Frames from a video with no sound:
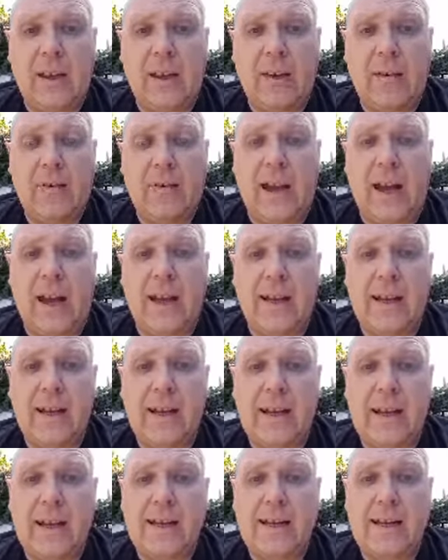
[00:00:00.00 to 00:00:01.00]
a
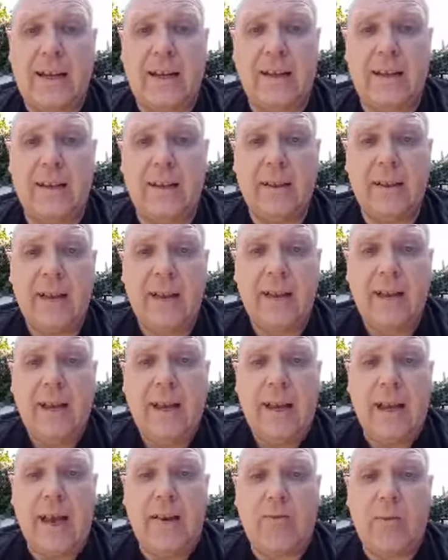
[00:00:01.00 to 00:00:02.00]
failure, a sinner,
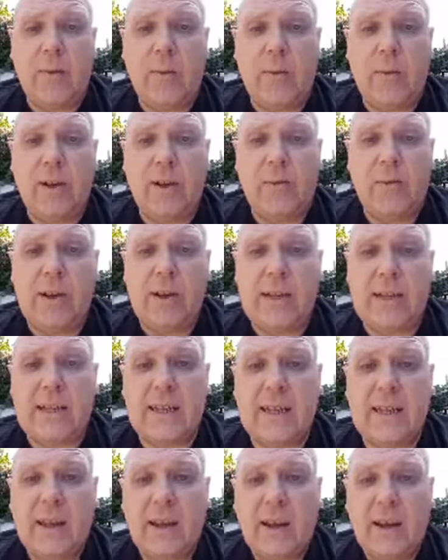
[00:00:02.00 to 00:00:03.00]
every one of us.